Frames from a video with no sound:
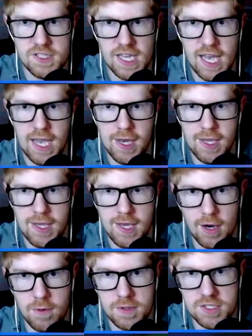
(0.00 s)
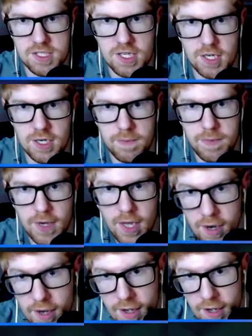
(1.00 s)
There's a hidey here, which is good,
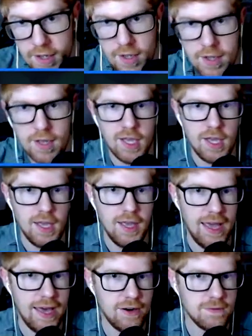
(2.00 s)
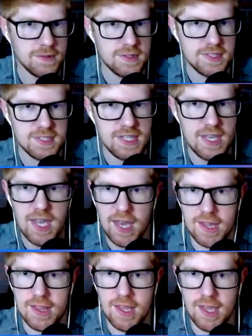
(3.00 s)
but I don't see
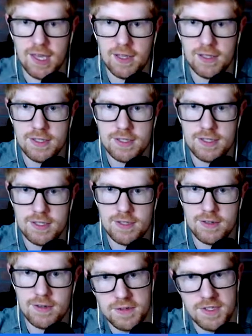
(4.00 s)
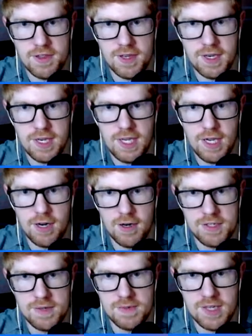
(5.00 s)
anything else. There's nothing
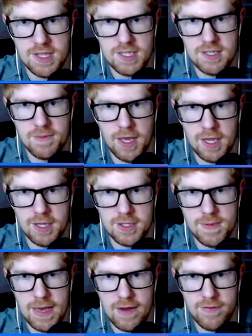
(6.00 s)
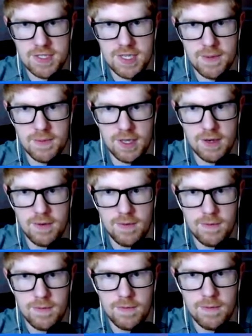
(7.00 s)
here. Seems like this would be a good spot for something,
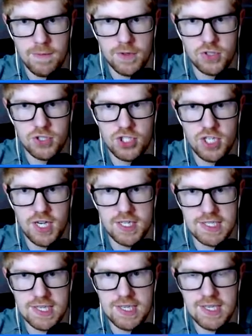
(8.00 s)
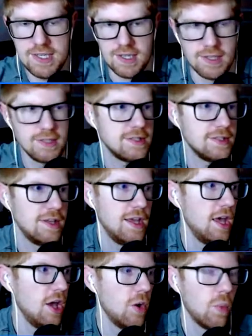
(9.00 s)
but there just isn't.
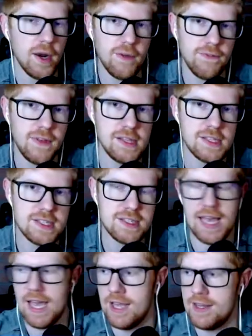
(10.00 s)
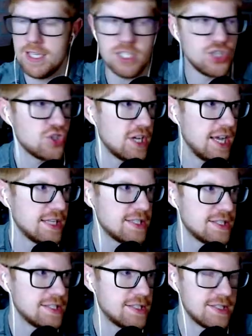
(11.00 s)
What if inside these
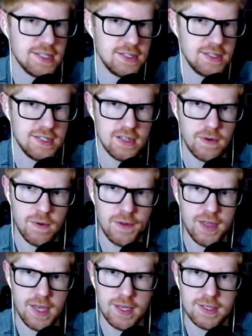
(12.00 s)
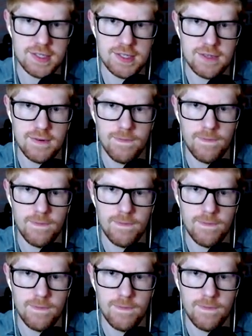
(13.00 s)
chests there were things?